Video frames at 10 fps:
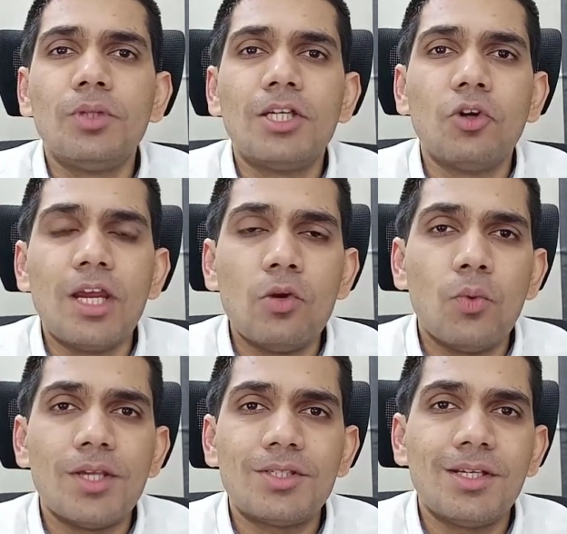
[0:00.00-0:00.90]
that you're
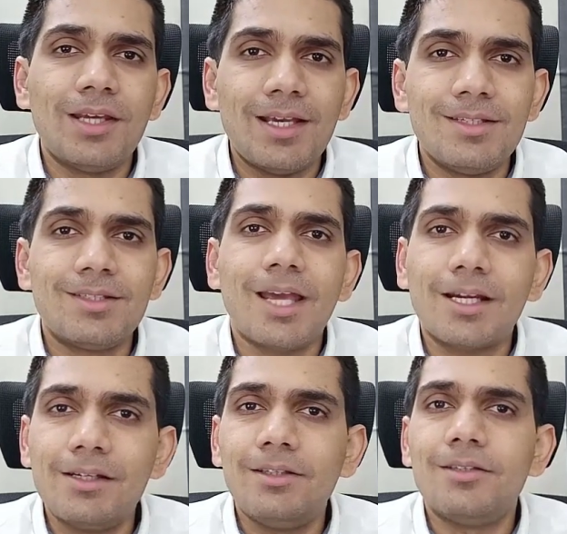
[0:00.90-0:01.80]
investing
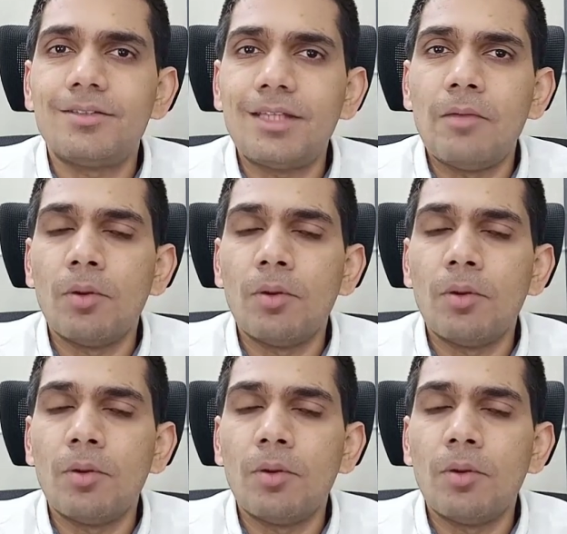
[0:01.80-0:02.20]
exactly the same